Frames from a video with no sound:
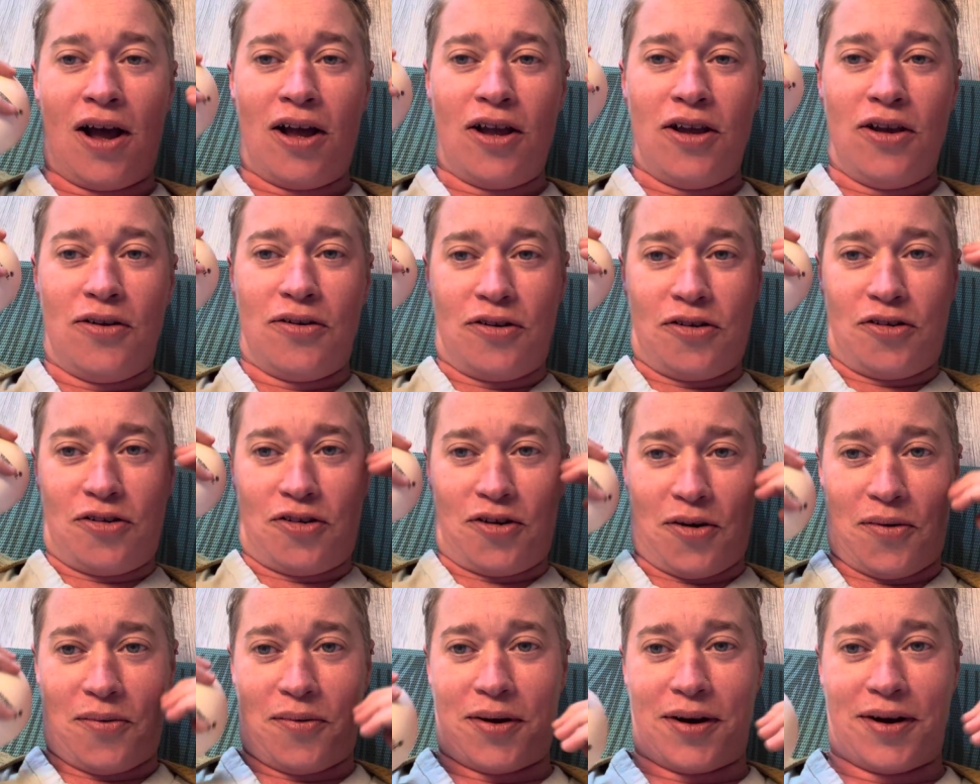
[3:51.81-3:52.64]
You just
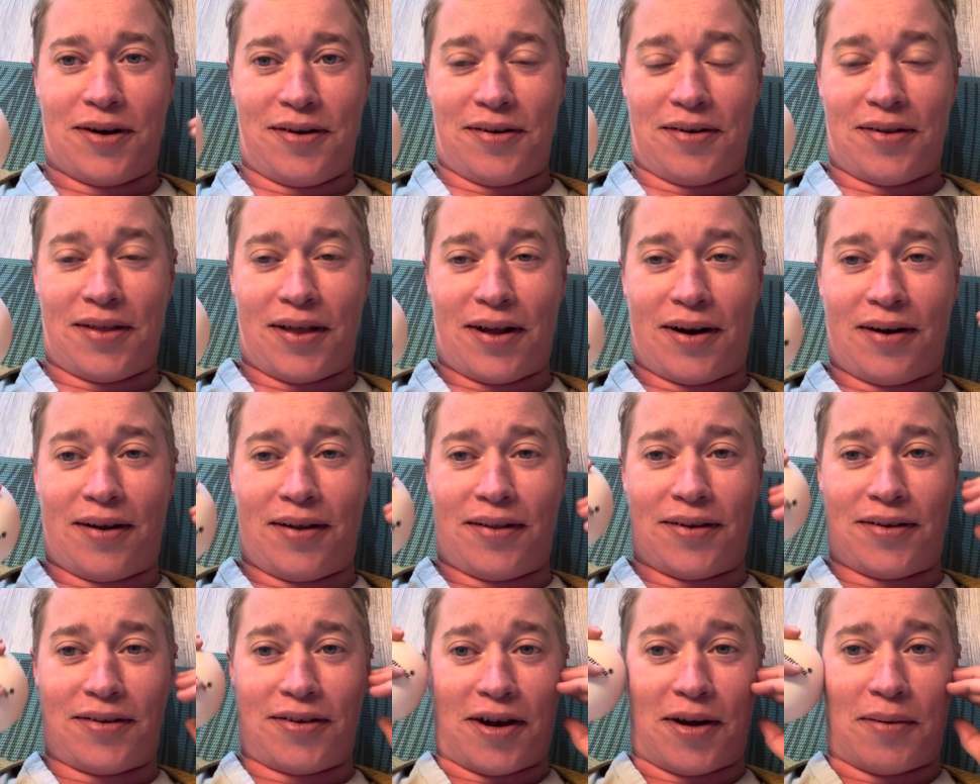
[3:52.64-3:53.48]
don't want to do that all
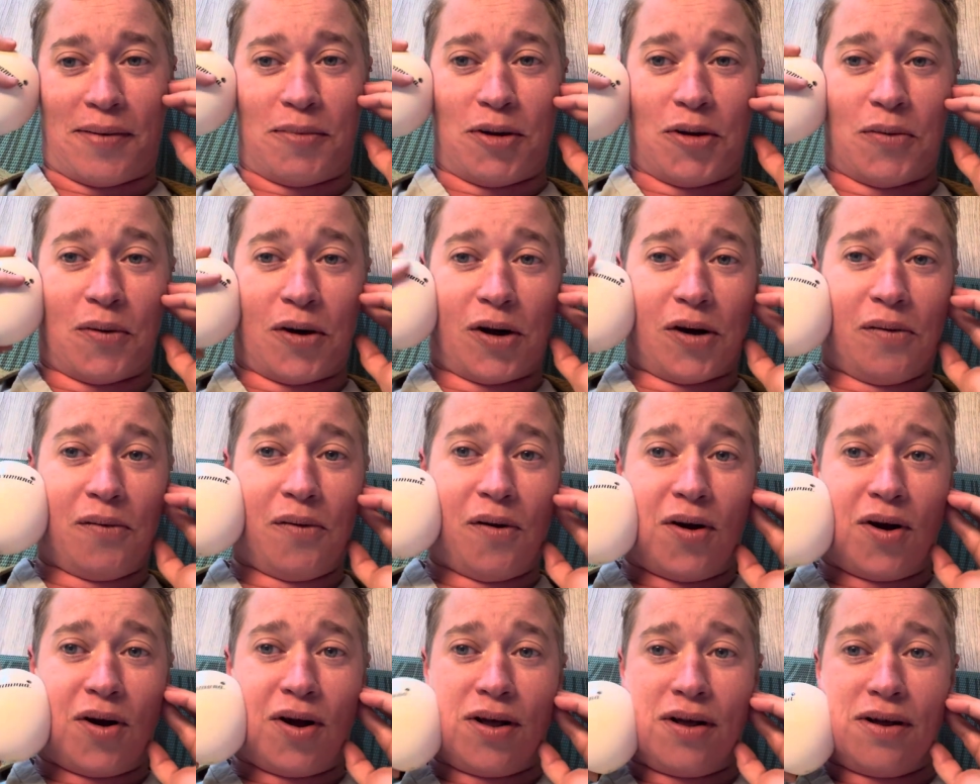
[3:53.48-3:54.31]
the time. We want to
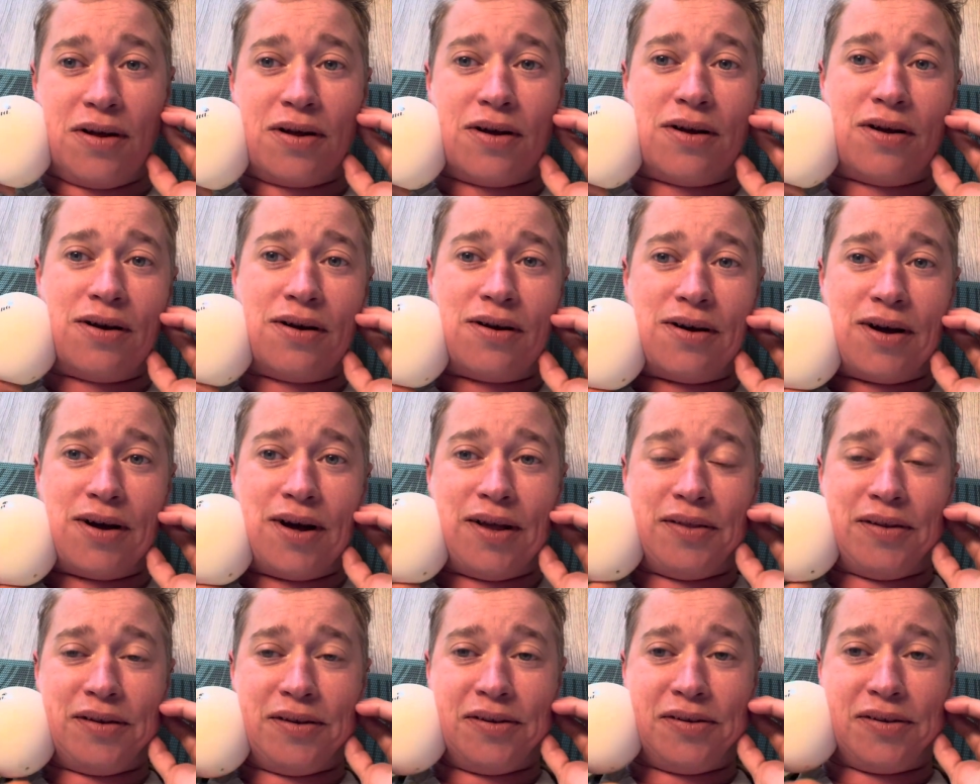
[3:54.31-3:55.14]
roll
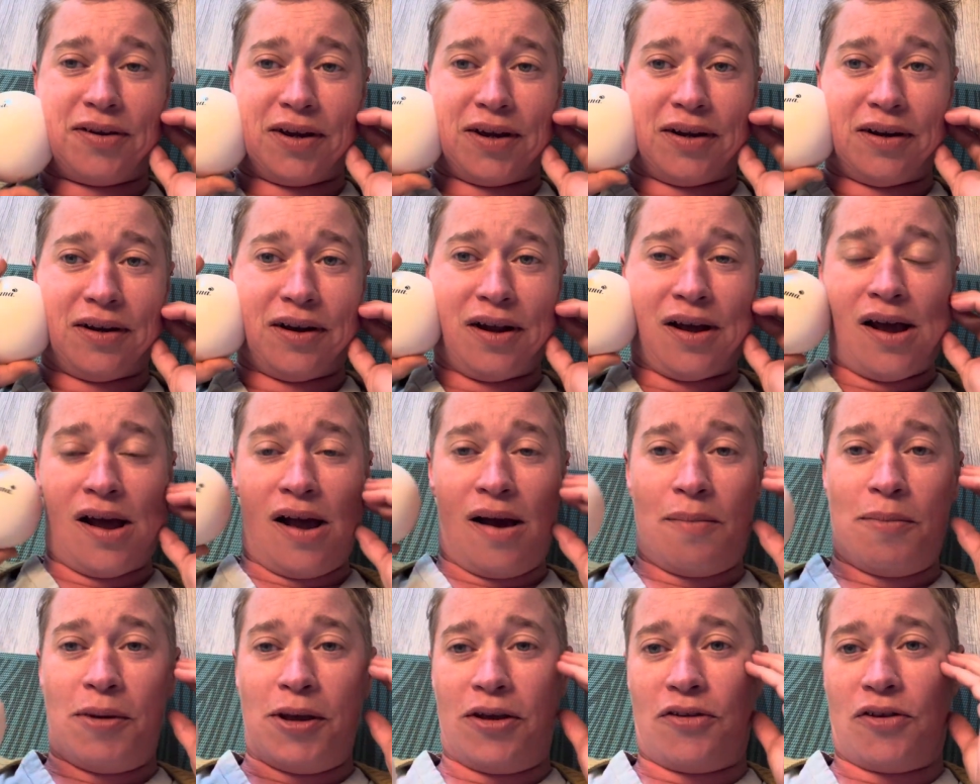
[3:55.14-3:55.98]
on the skin.
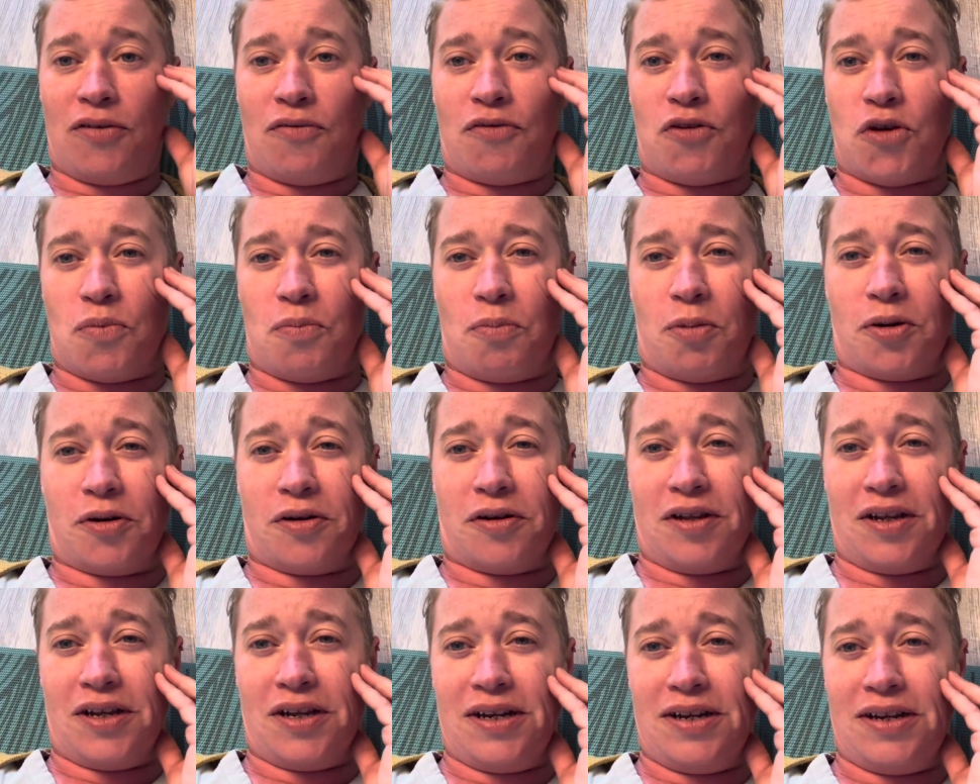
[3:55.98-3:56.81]
Because if you
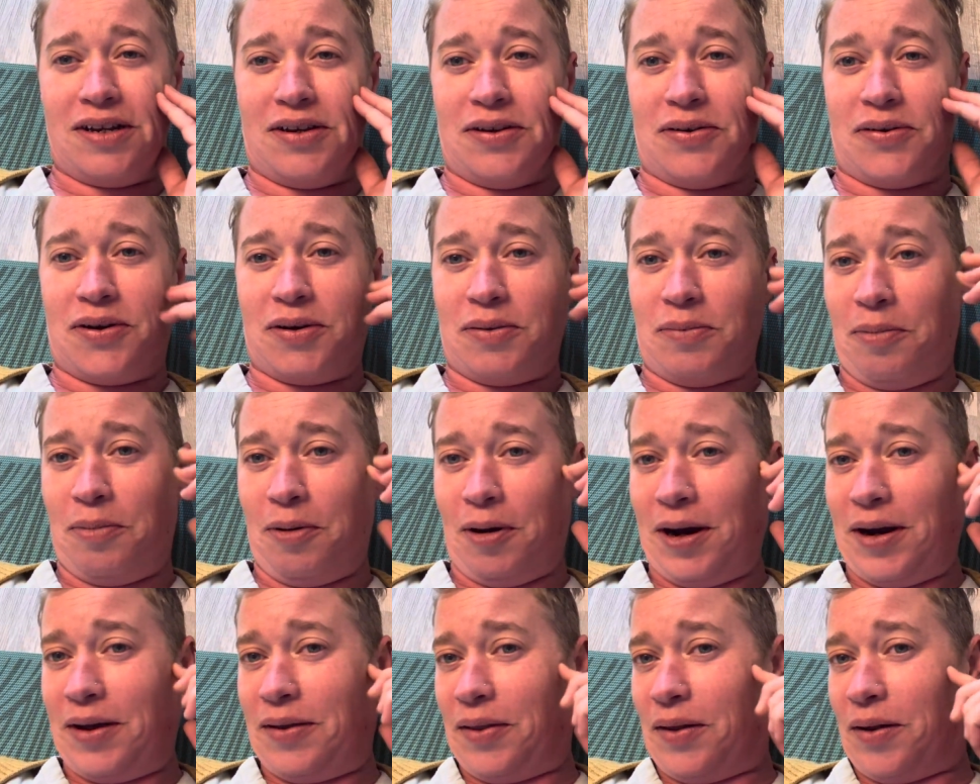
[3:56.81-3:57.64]
pull it, you could
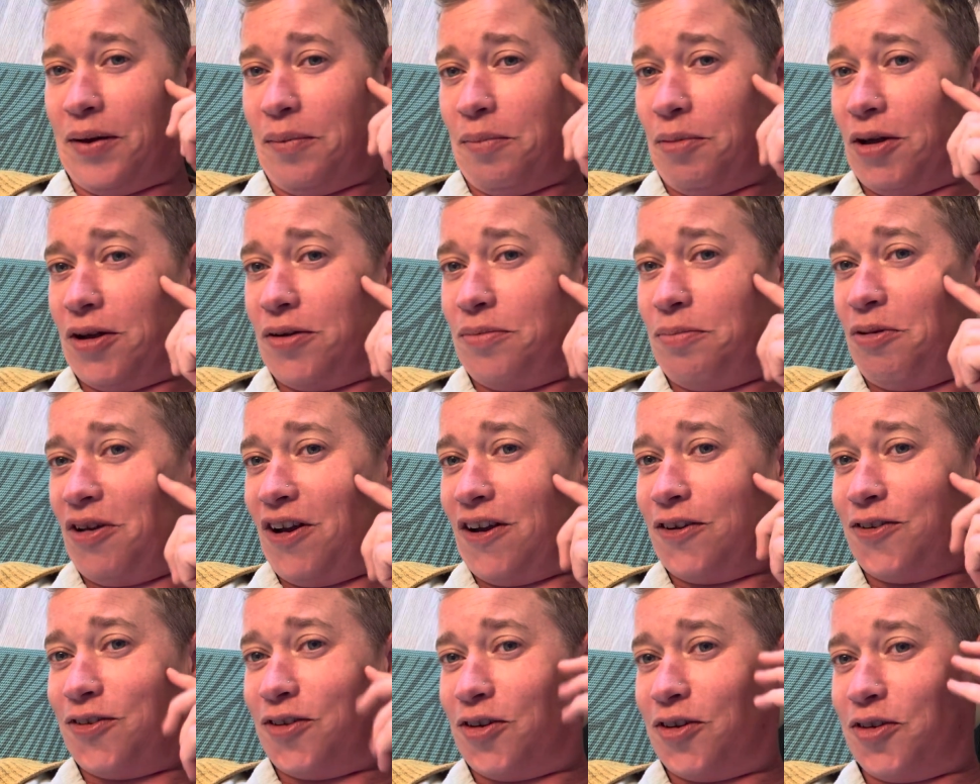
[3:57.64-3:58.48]
break little blood
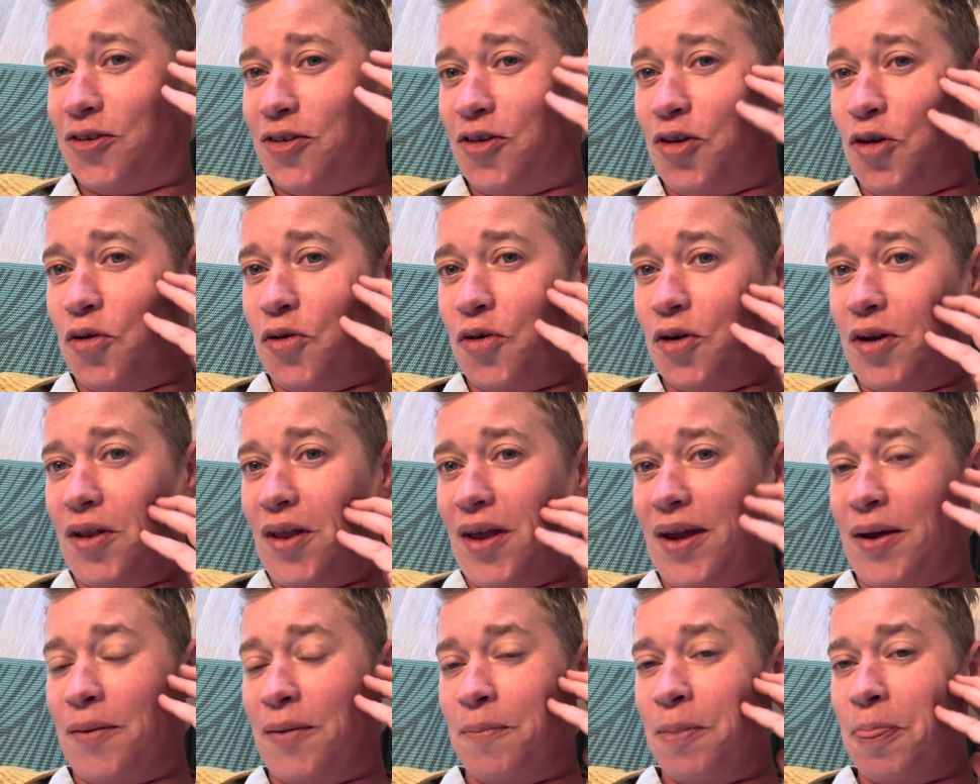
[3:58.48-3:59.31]
vessels. You could,
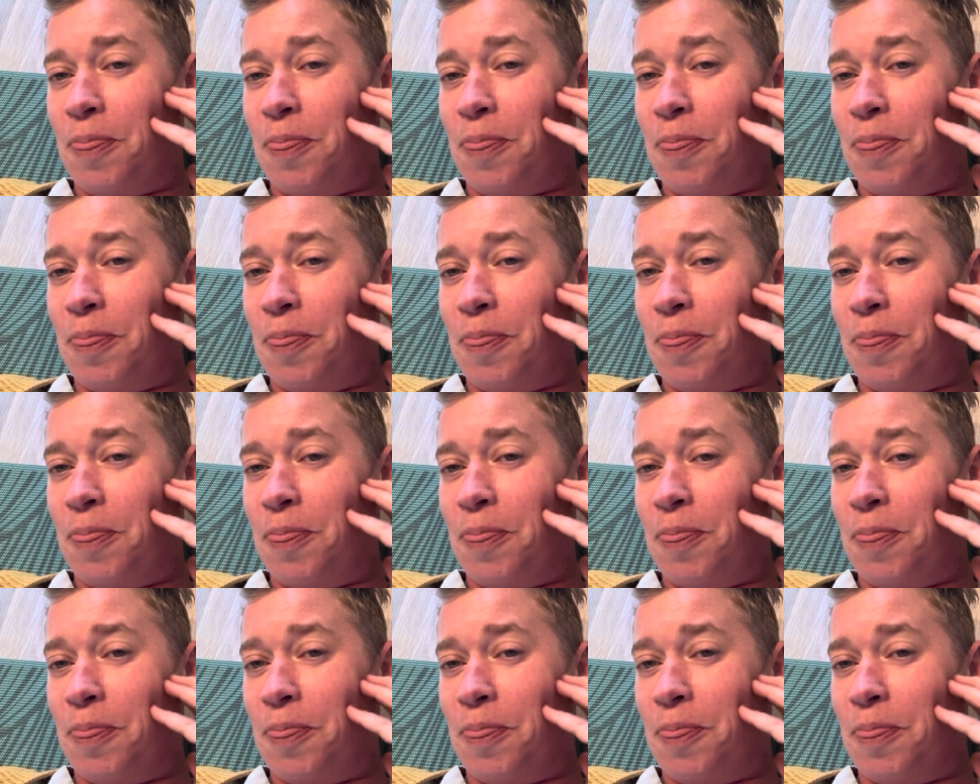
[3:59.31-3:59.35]
give